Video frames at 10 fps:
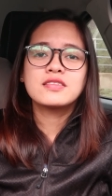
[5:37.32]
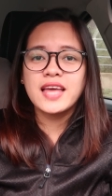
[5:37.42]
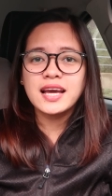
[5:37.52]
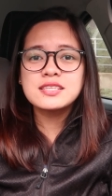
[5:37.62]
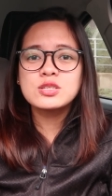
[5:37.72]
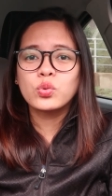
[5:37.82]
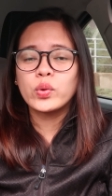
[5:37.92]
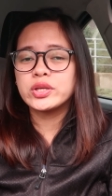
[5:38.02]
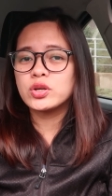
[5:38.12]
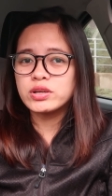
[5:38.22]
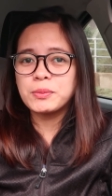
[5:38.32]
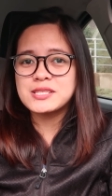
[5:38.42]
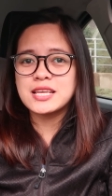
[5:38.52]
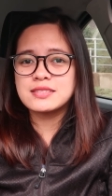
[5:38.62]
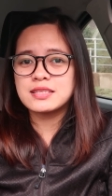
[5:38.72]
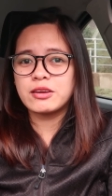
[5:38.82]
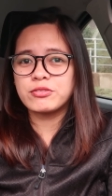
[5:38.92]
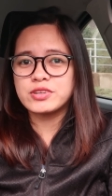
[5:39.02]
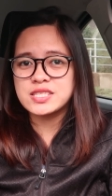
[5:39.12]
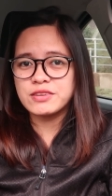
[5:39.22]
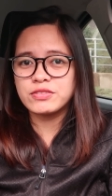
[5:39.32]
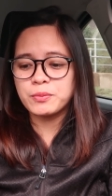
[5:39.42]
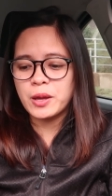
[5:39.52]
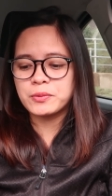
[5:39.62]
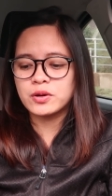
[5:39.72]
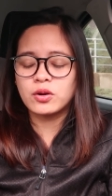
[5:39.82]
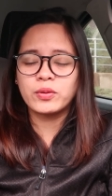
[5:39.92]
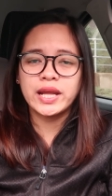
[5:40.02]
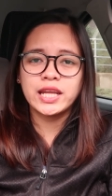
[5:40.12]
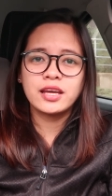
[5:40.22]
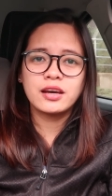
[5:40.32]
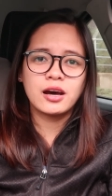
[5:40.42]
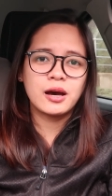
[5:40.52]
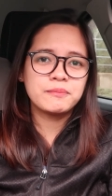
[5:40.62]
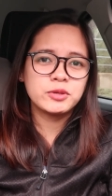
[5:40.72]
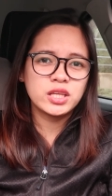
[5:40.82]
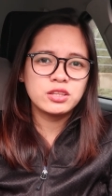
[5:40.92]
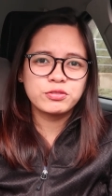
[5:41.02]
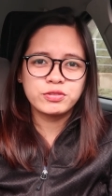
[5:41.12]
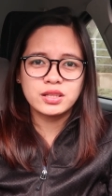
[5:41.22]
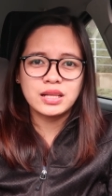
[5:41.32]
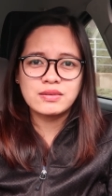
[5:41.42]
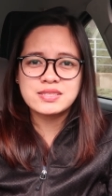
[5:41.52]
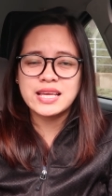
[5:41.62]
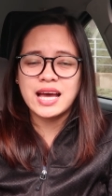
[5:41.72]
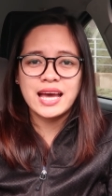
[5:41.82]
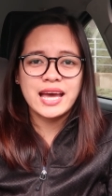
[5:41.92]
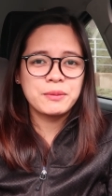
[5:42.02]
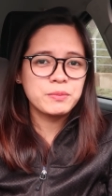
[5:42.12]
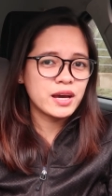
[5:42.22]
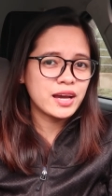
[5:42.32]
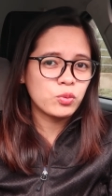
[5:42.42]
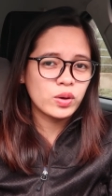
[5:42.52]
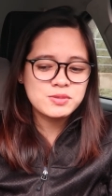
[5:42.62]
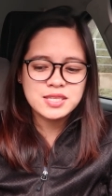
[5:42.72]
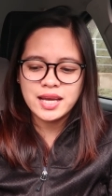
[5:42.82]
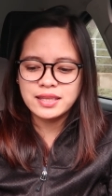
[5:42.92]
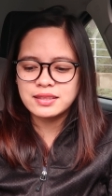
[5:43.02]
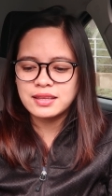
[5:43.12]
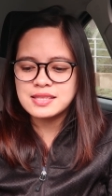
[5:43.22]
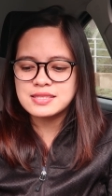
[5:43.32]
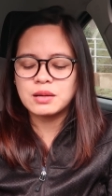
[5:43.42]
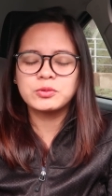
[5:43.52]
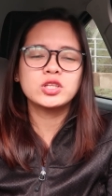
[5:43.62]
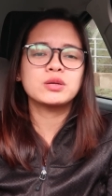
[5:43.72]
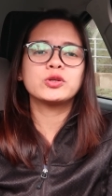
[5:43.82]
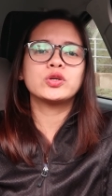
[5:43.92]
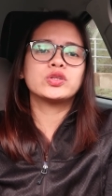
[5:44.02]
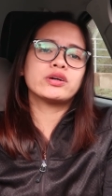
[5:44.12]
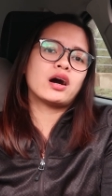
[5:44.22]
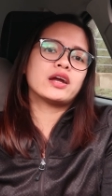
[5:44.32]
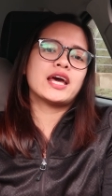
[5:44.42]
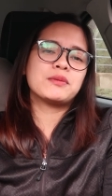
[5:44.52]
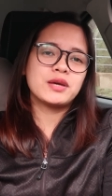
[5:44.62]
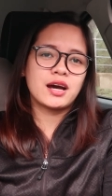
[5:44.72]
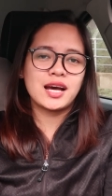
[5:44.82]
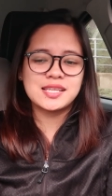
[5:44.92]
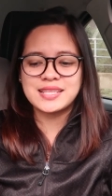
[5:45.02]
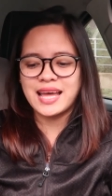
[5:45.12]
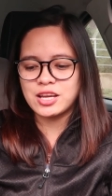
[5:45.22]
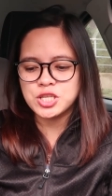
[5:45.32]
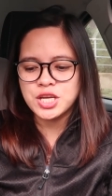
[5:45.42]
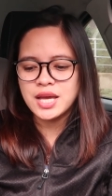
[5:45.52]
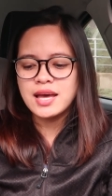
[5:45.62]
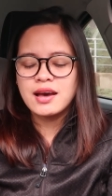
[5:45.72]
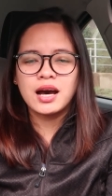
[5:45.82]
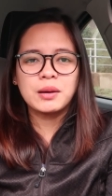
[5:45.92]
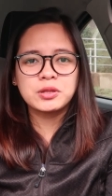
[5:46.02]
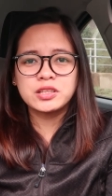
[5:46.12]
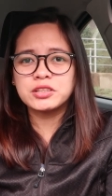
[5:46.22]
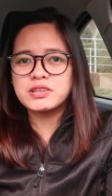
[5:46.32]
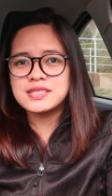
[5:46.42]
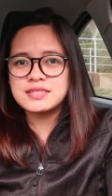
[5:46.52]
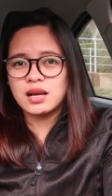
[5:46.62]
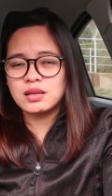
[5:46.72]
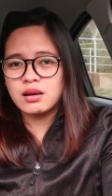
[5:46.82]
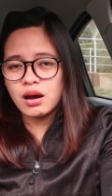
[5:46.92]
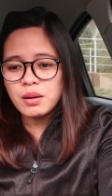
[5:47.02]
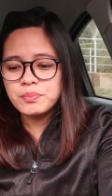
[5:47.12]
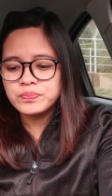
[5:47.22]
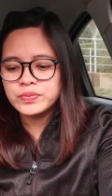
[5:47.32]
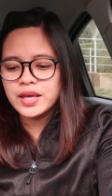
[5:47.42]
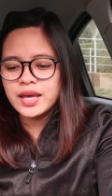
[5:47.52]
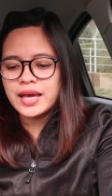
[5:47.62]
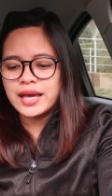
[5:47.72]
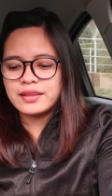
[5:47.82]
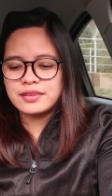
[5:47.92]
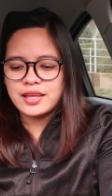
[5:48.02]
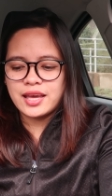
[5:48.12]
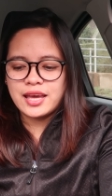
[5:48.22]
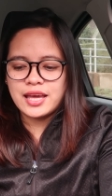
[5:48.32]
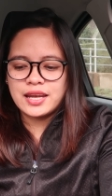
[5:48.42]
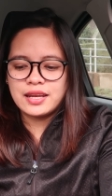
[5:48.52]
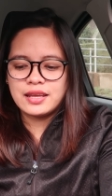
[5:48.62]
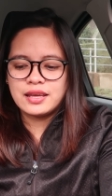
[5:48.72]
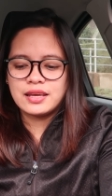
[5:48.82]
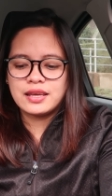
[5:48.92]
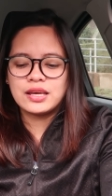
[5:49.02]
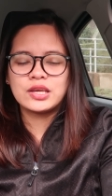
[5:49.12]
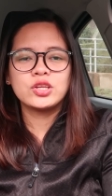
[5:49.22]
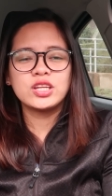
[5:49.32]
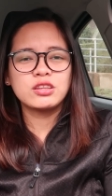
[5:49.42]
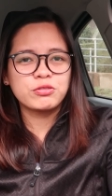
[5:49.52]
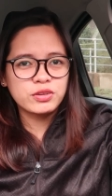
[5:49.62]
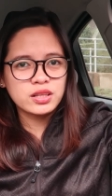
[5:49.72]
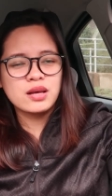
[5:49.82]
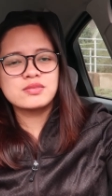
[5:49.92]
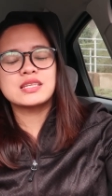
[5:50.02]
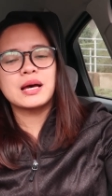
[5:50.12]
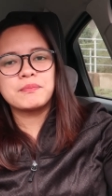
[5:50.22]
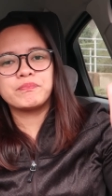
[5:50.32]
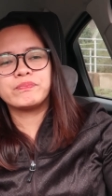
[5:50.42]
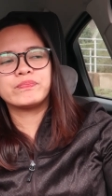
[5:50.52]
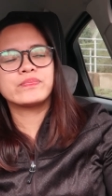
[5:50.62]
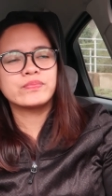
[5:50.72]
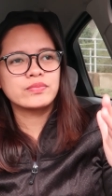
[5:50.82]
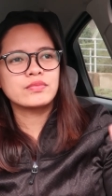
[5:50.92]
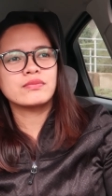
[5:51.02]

Next, when your representative received the paper already, um, you need to fill out the NBI website. That's www.nbi-clearance.com um, and then you need to fill out some